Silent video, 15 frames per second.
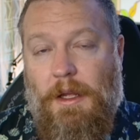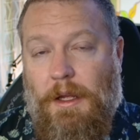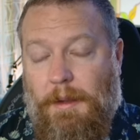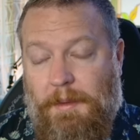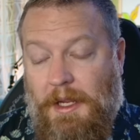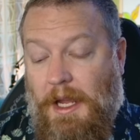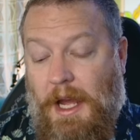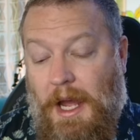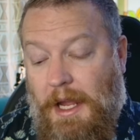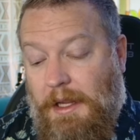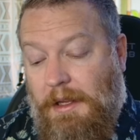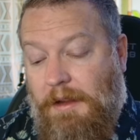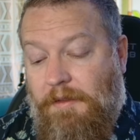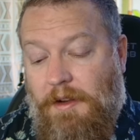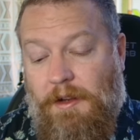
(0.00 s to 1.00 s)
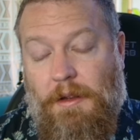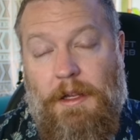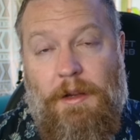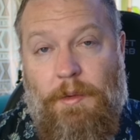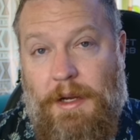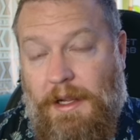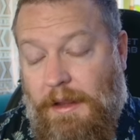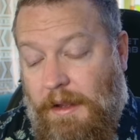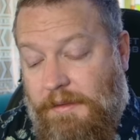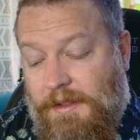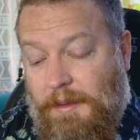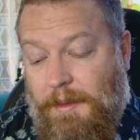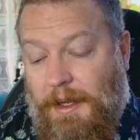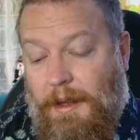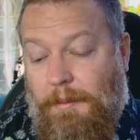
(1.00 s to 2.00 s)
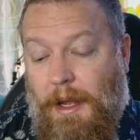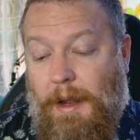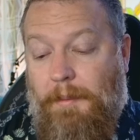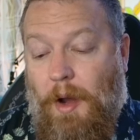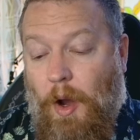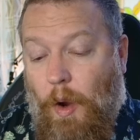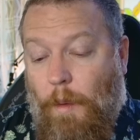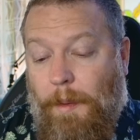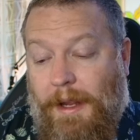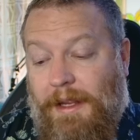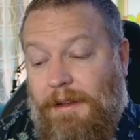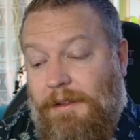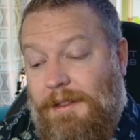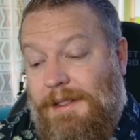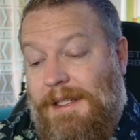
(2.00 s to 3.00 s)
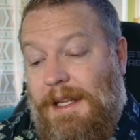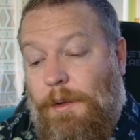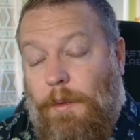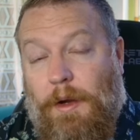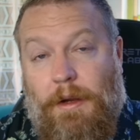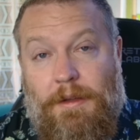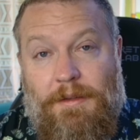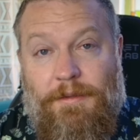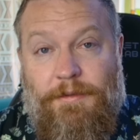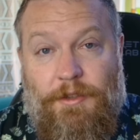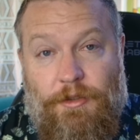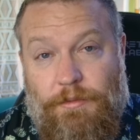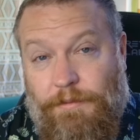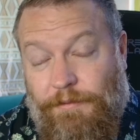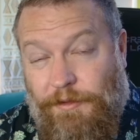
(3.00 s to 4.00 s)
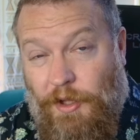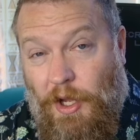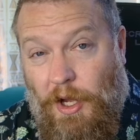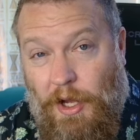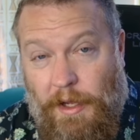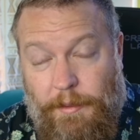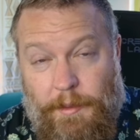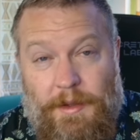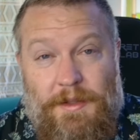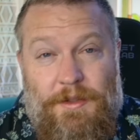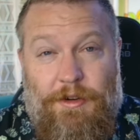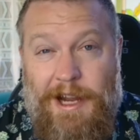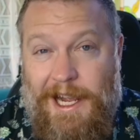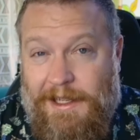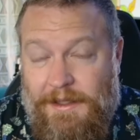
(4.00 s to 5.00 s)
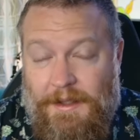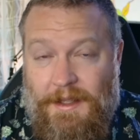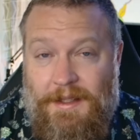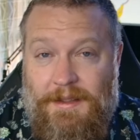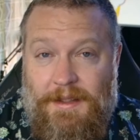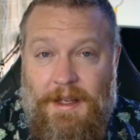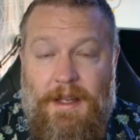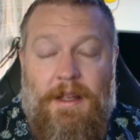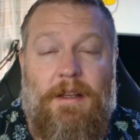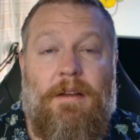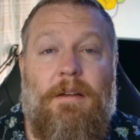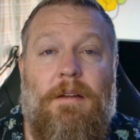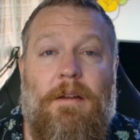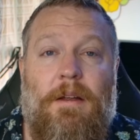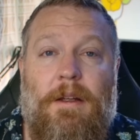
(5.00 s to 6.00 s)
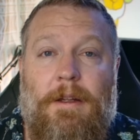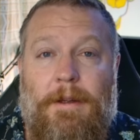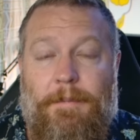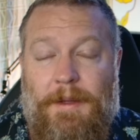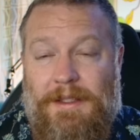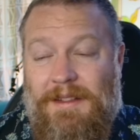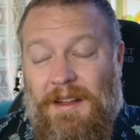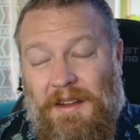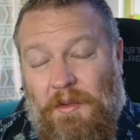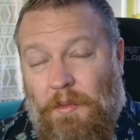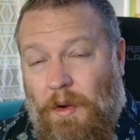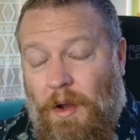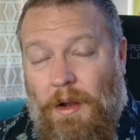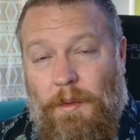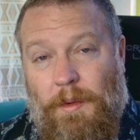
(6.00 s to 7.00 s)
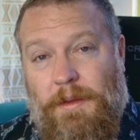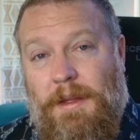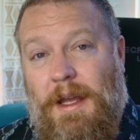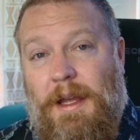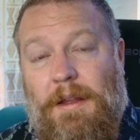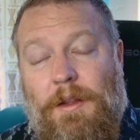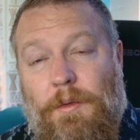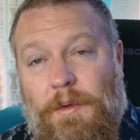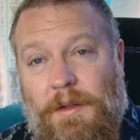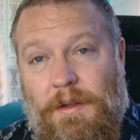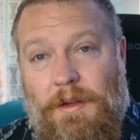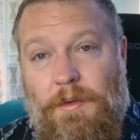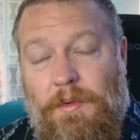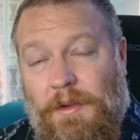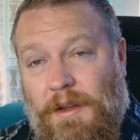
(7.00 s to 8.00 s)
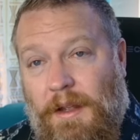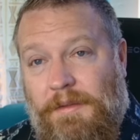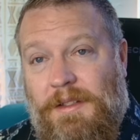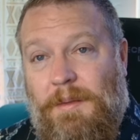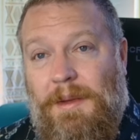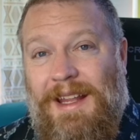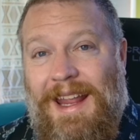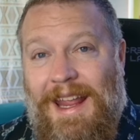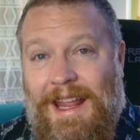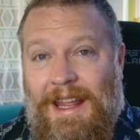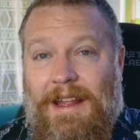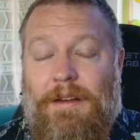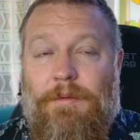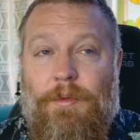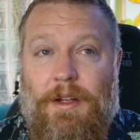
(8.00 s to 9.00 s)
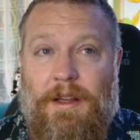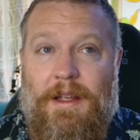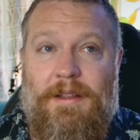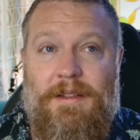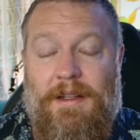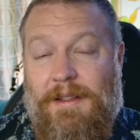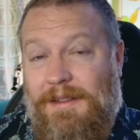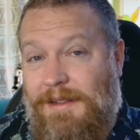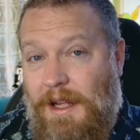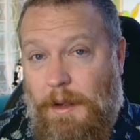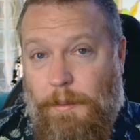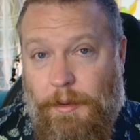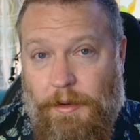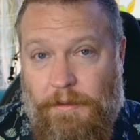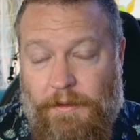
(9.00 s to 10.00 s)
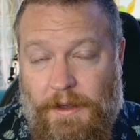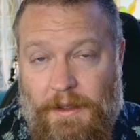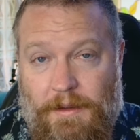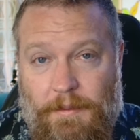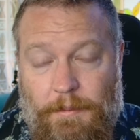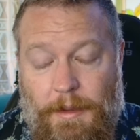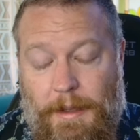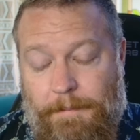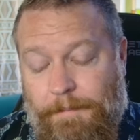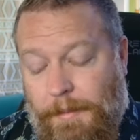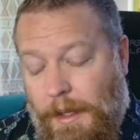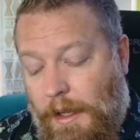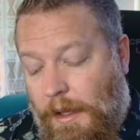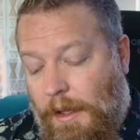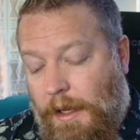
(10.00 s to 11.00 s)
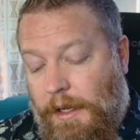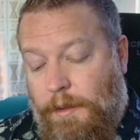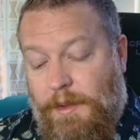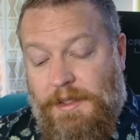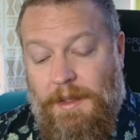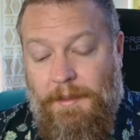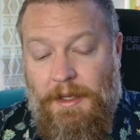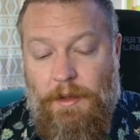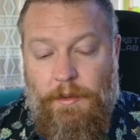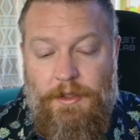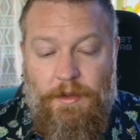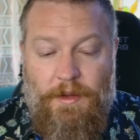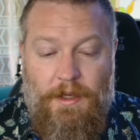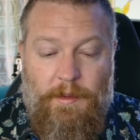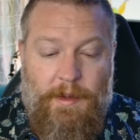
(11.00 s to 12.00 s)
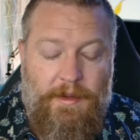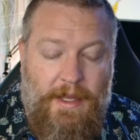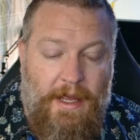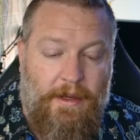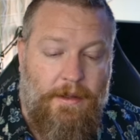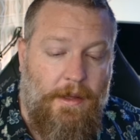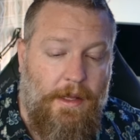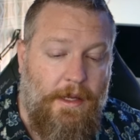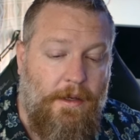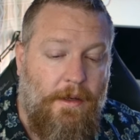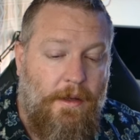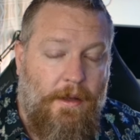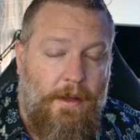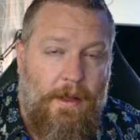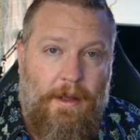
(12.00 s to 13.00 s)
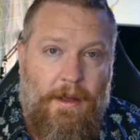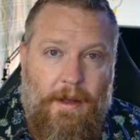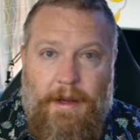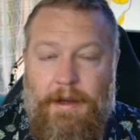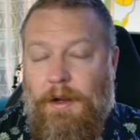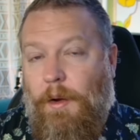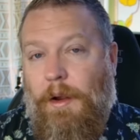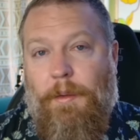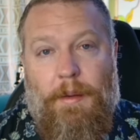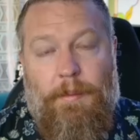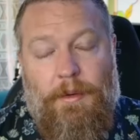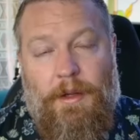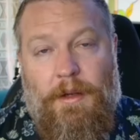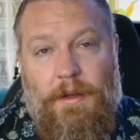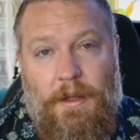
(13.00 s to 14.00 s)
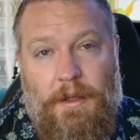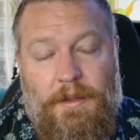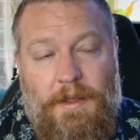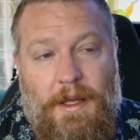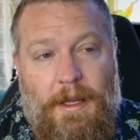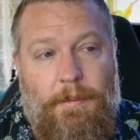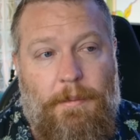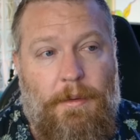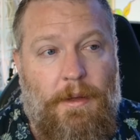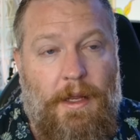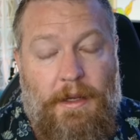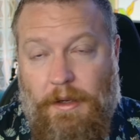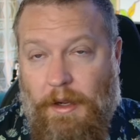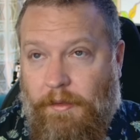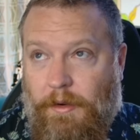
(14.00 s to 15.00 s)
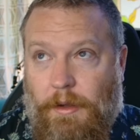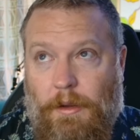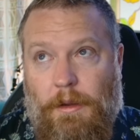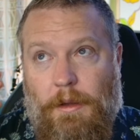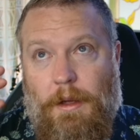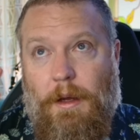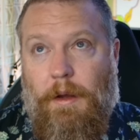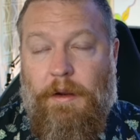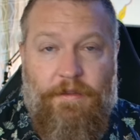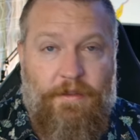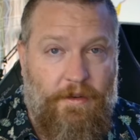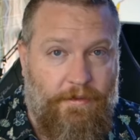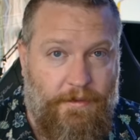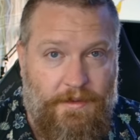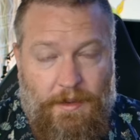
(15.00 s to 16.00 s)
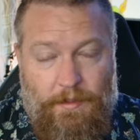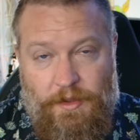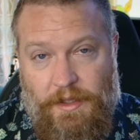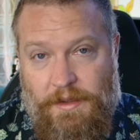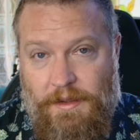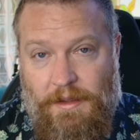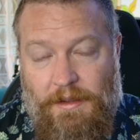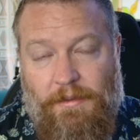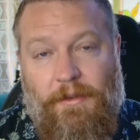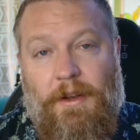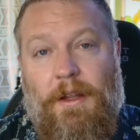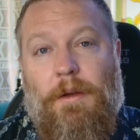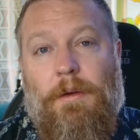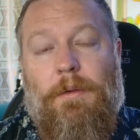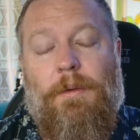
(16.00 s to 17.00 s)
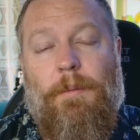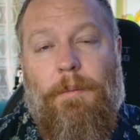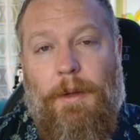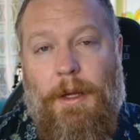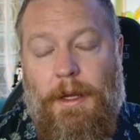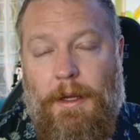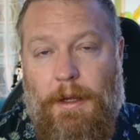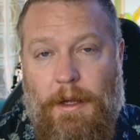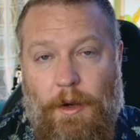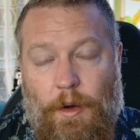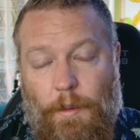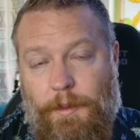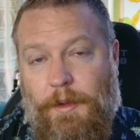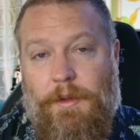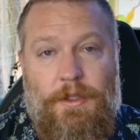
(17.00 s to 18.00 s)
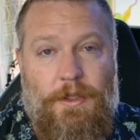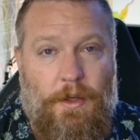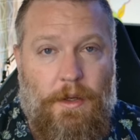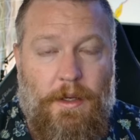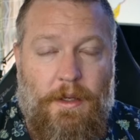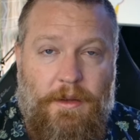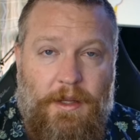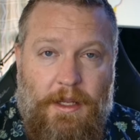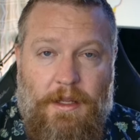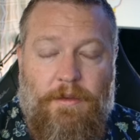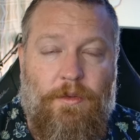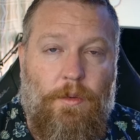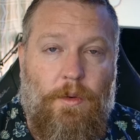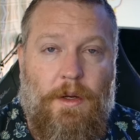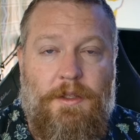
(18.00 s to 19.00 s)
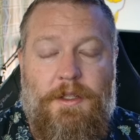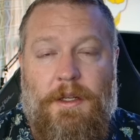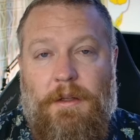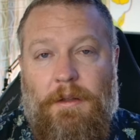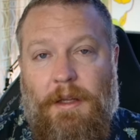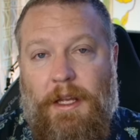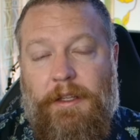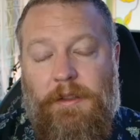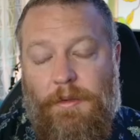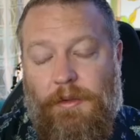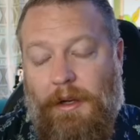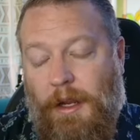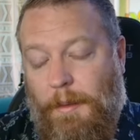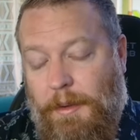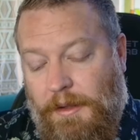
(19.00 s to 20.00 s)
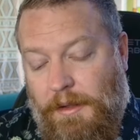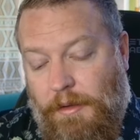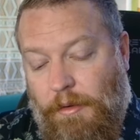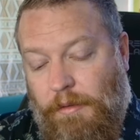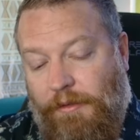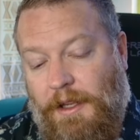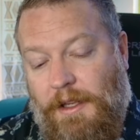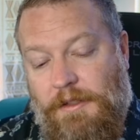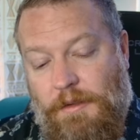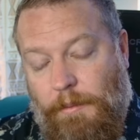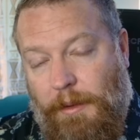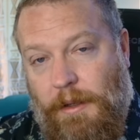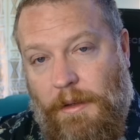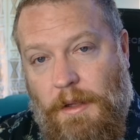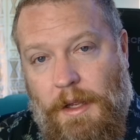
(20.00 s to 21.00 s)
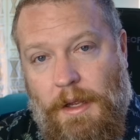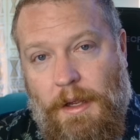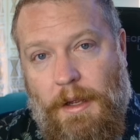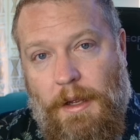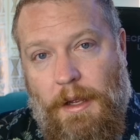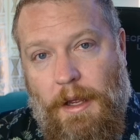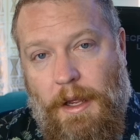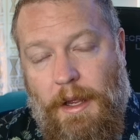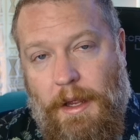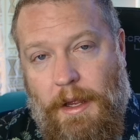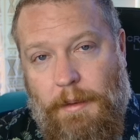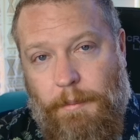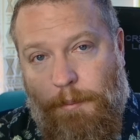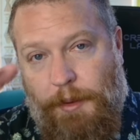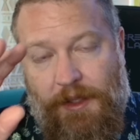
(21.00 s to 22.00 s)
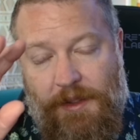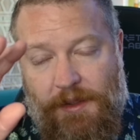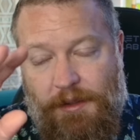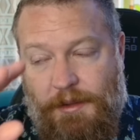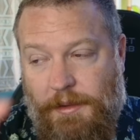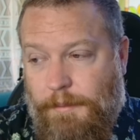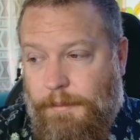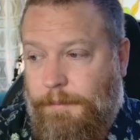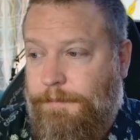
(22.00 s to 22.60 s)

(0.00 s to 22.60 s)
when I love something, I'm hope I can see where it's flawed, where there's cracks in the design. That's nothing wrong with that. You can love something and realize that it's not perfect. But anyways, let me know what you think about The Acolyte. I know I rambled on a long time and covered a lot of different subjects in this video. I hope you enjoy. Thank you for watching. Like, subscribe, hit the notification bell, and peace.